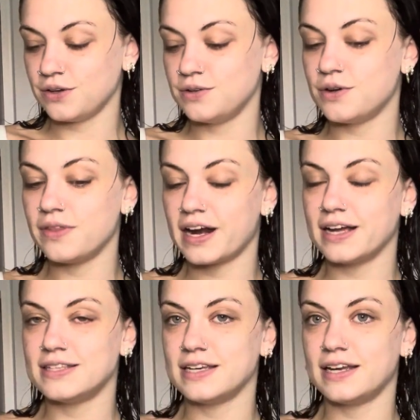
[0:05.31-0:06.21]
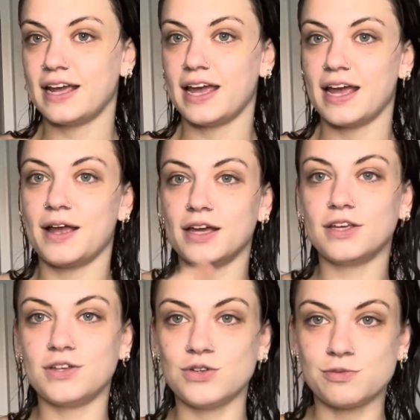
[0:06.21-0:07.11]
you know that I did a
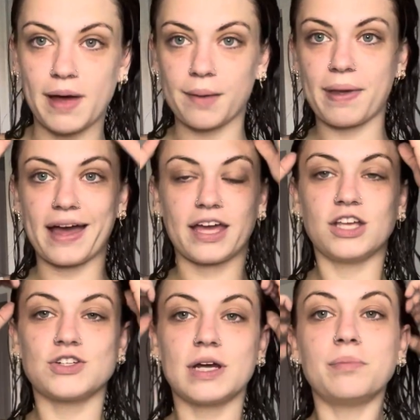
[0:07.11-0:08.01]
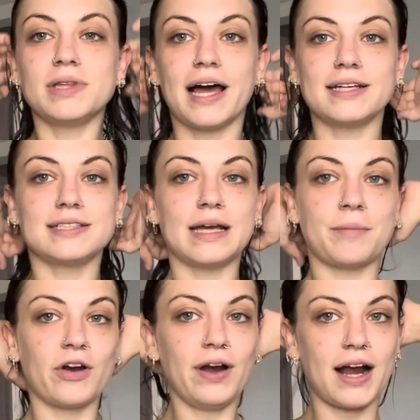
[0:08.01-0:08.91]
huge backpacking trip last
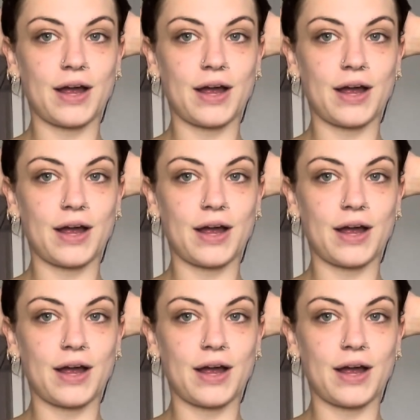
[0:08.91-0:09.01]
summer.